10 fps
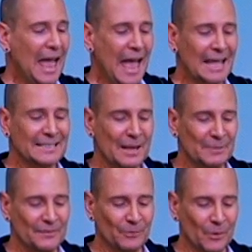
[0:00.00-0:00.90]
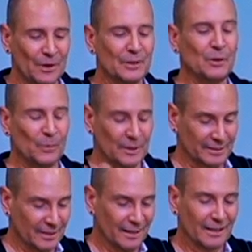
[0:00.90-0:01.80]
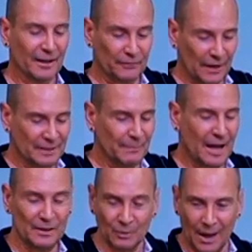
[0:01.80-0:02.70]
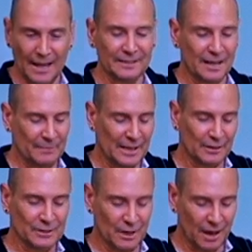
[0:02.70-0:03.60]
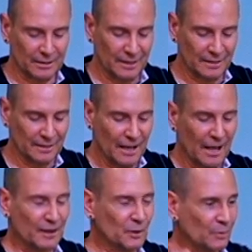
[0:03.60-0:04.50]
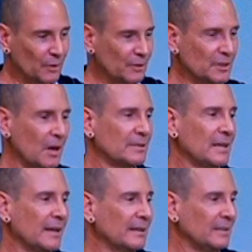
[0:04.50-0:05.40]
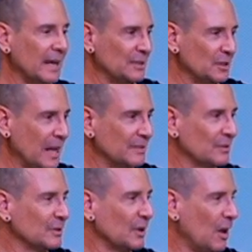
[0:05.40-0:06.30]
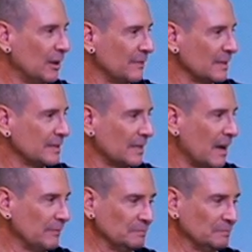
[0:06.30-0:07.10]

And Debbie Ford, who was a friend of mine who I had come here and talked to us, and who wrote The Dark Side of the Light Chasers and all of this stuff,